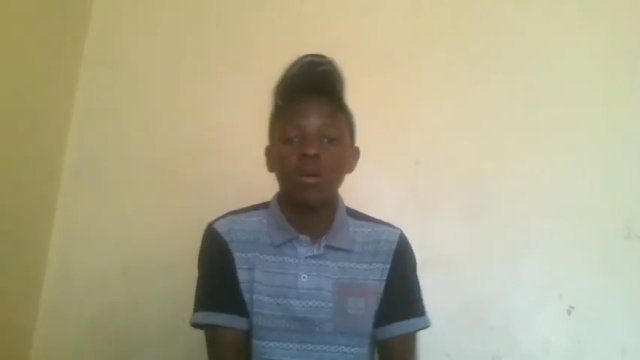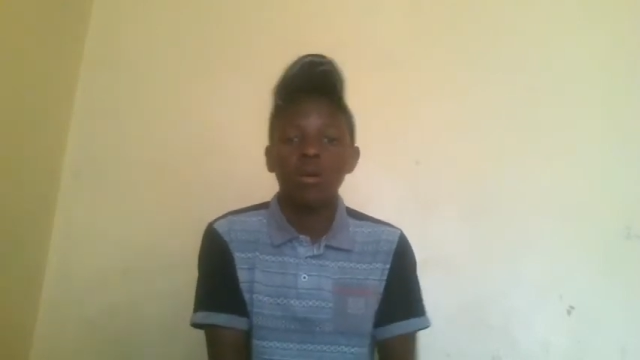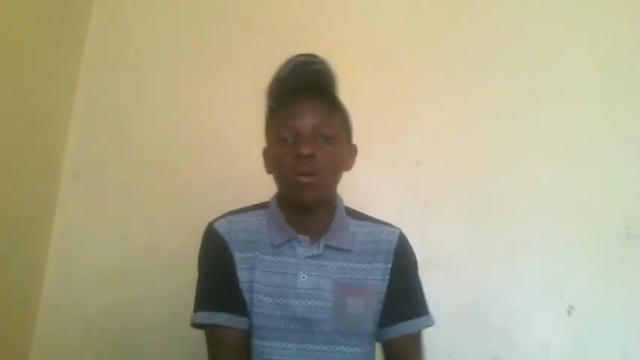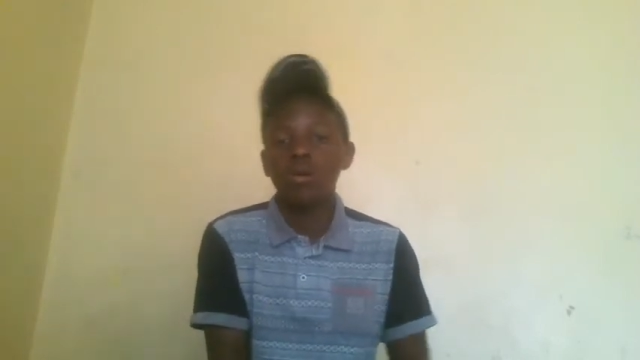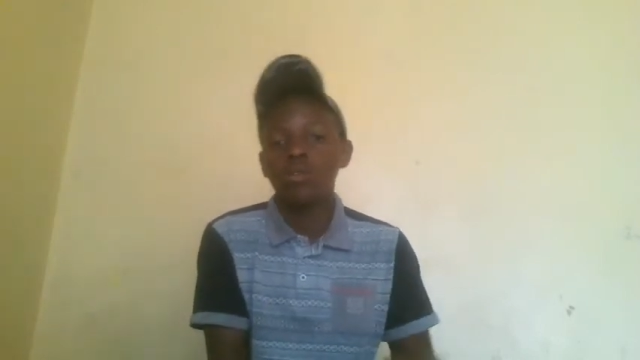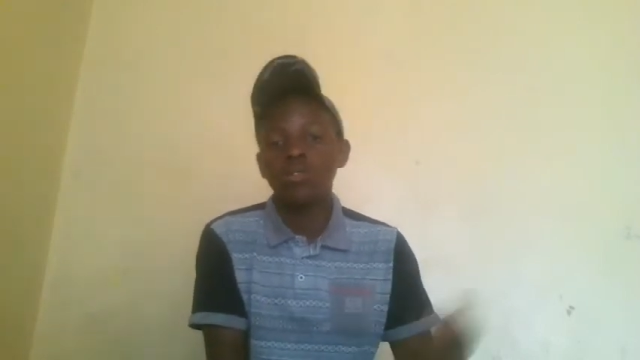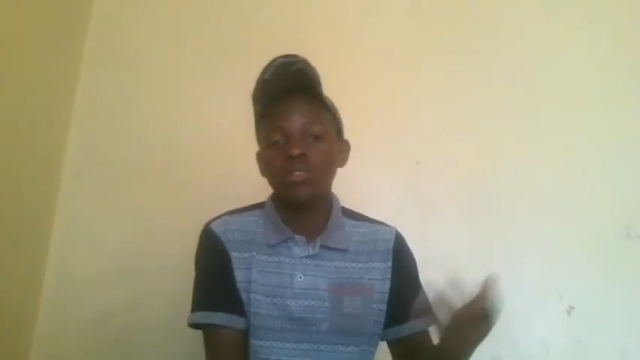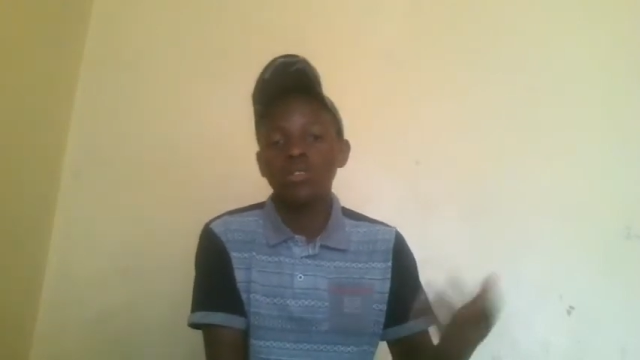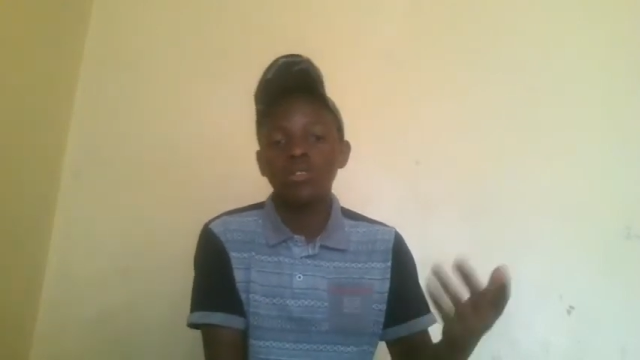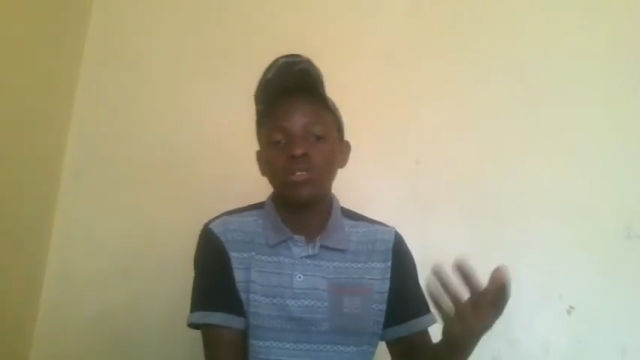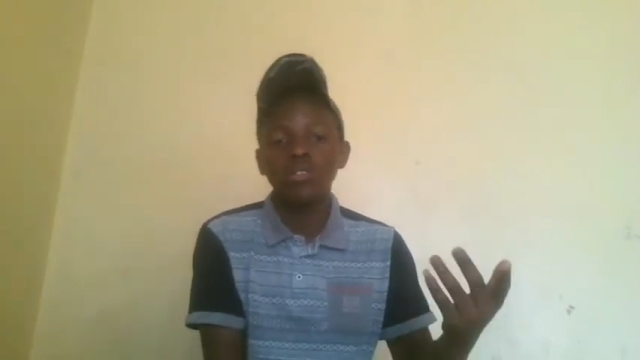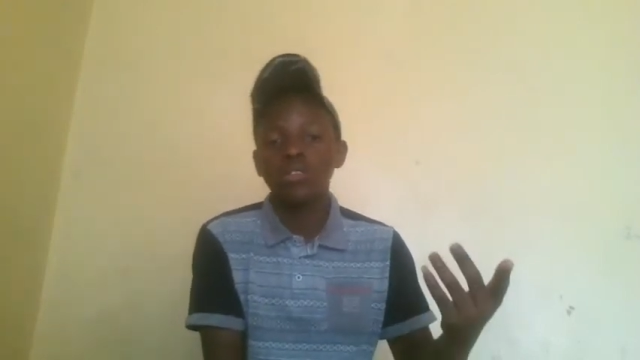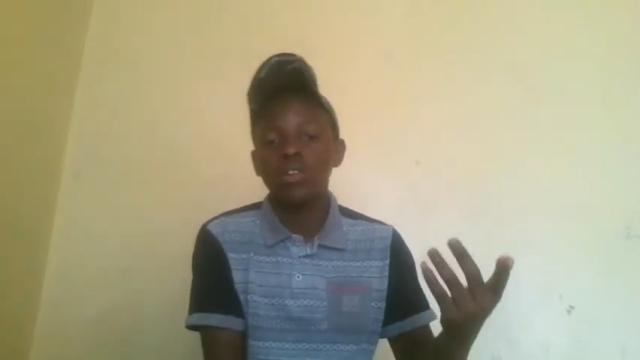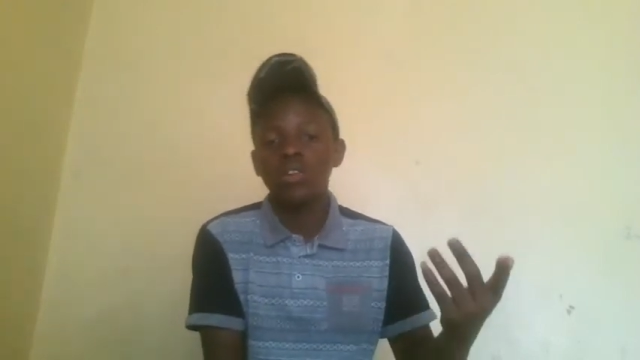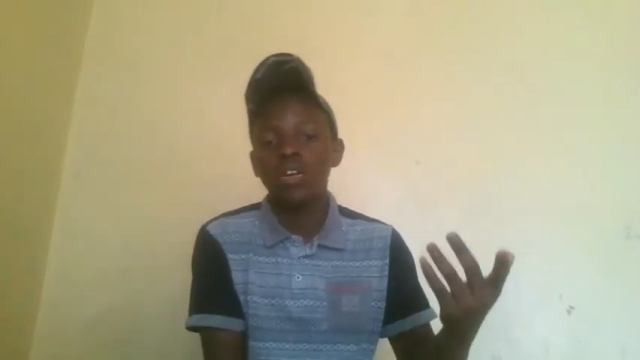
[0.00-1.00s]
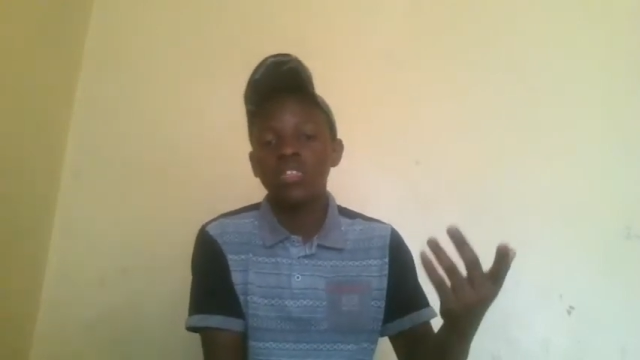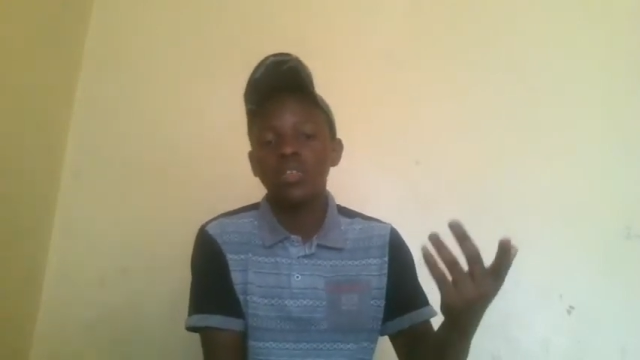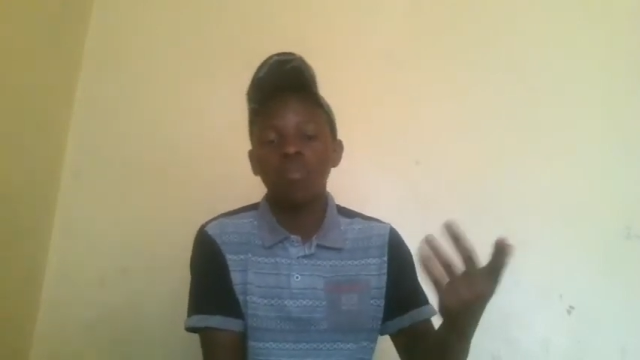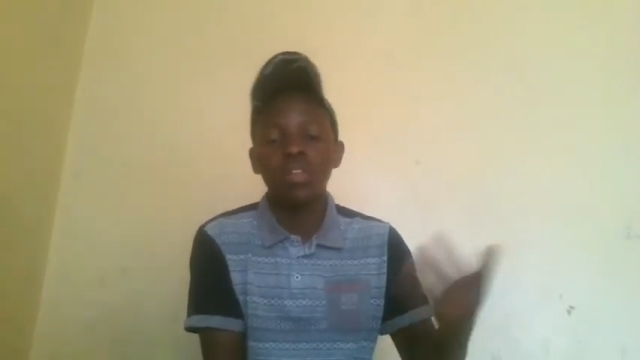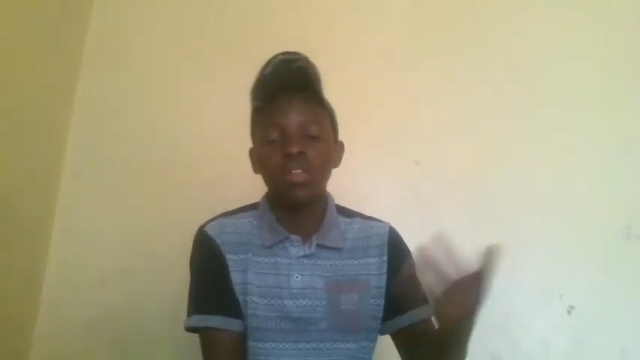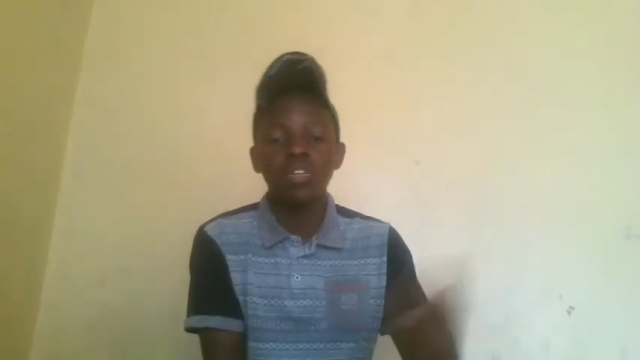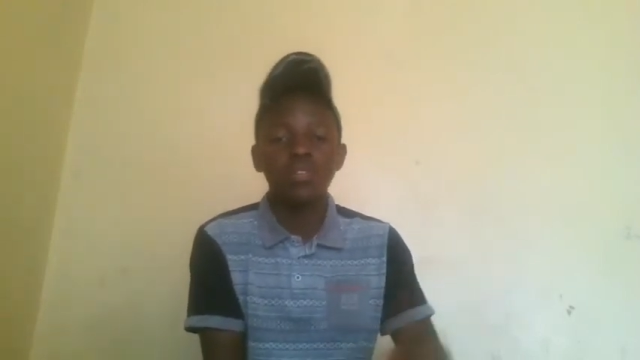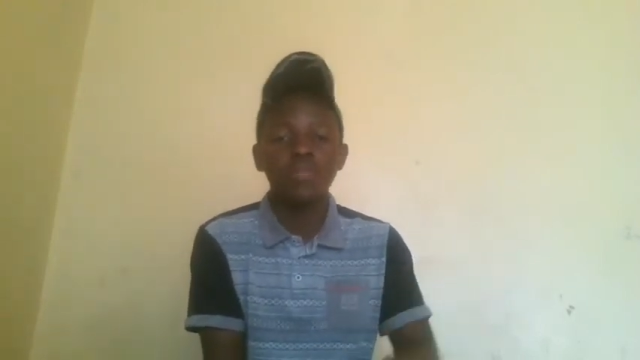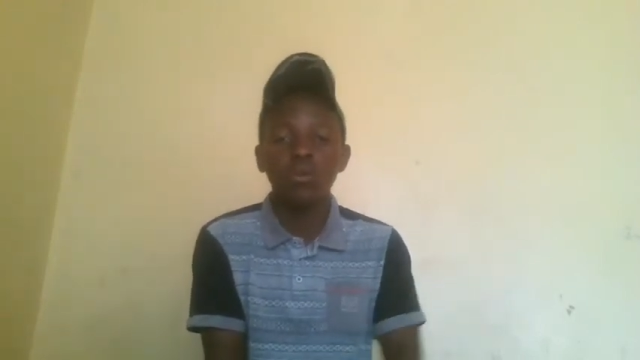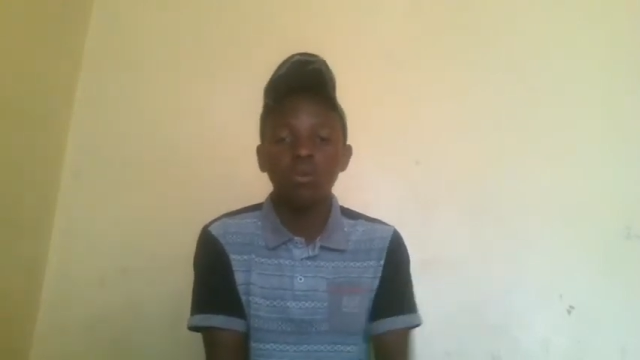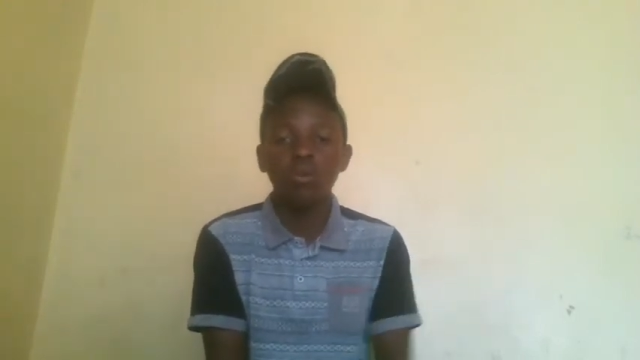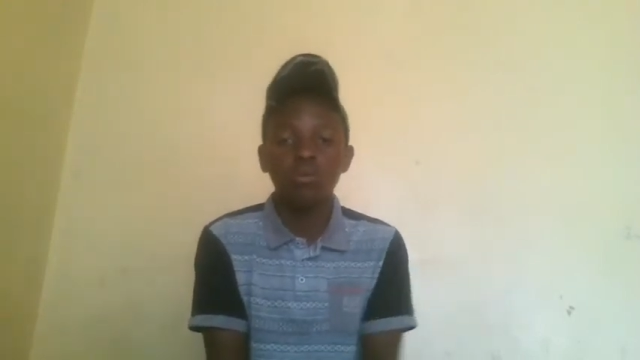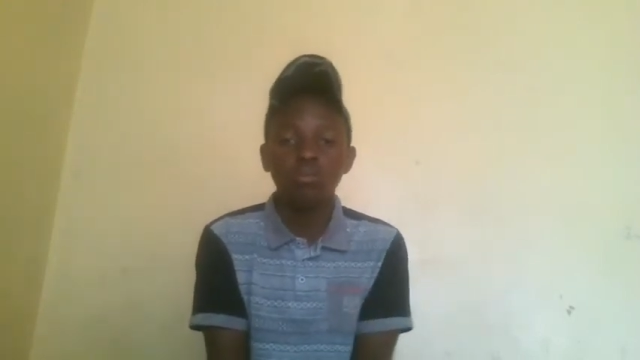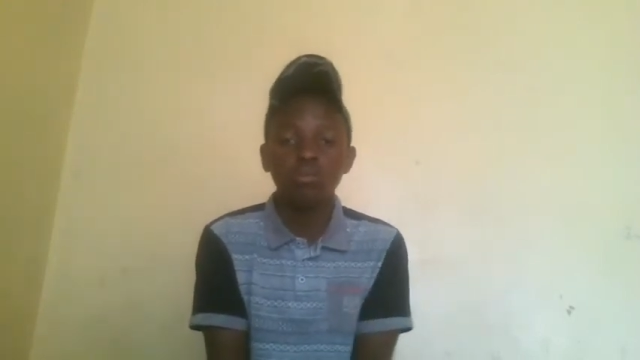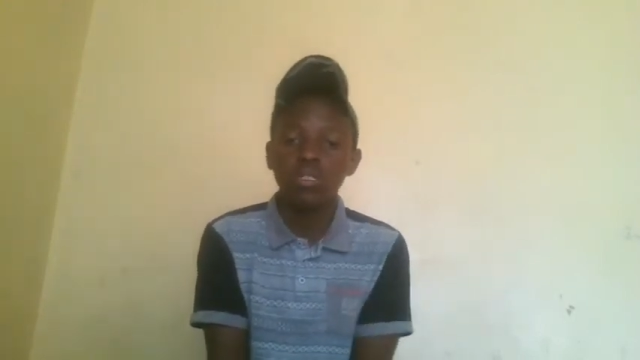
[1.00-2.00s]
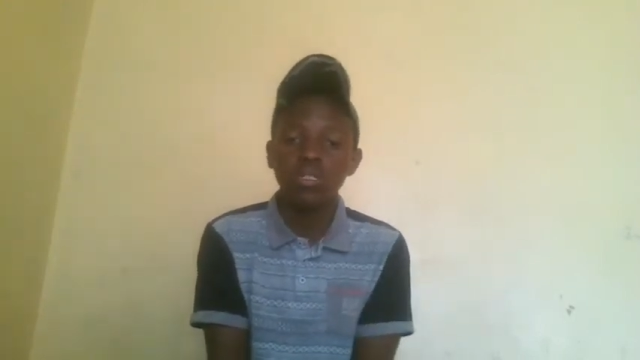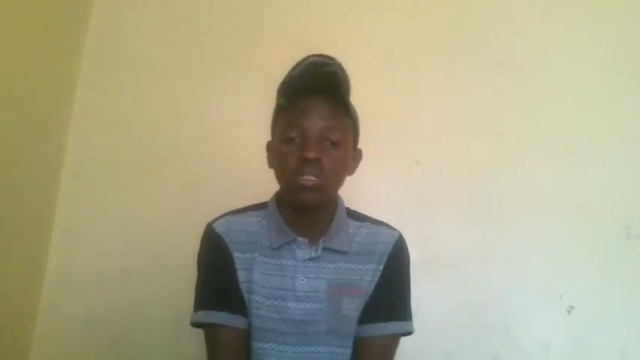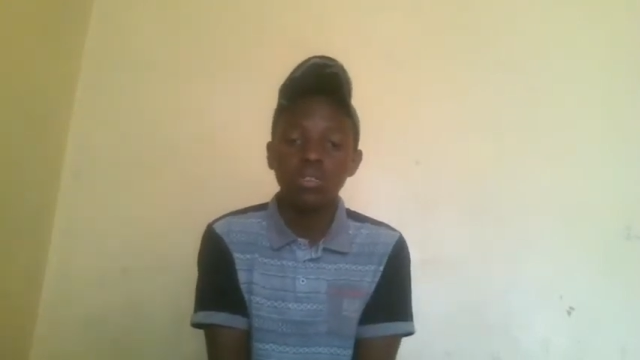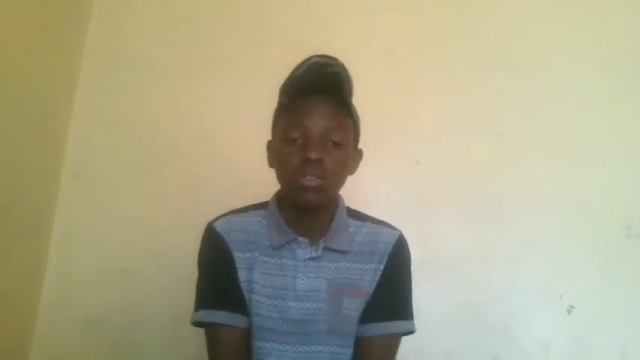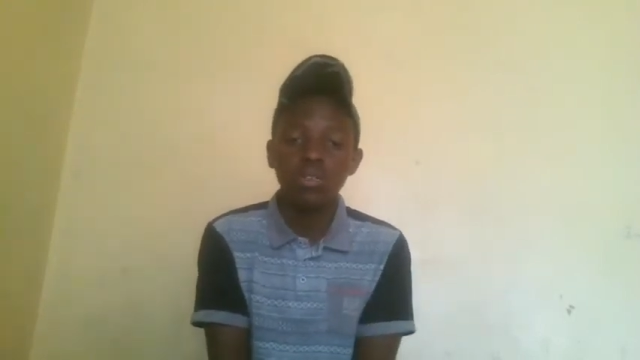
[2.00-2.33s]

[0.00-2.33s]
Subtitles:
on other platforms.